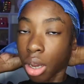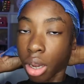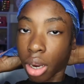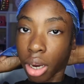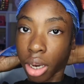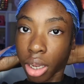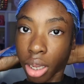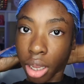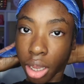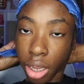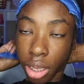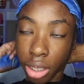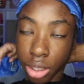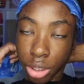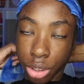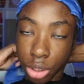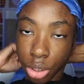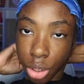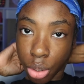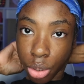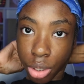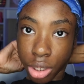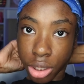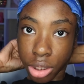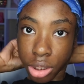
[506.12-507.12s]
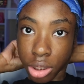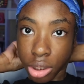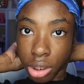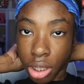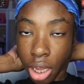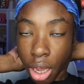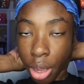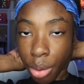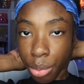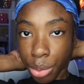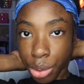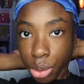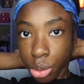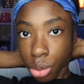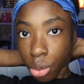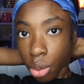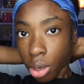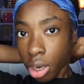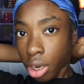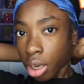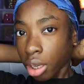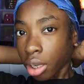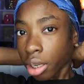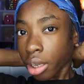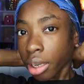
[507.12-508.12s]
Alright, guys, so this is how it's
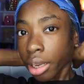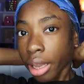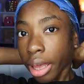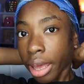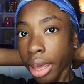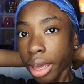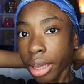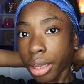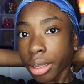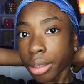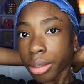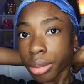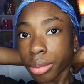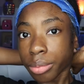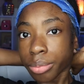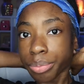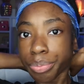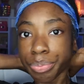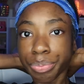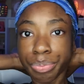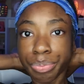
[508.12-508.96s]
gonna lay.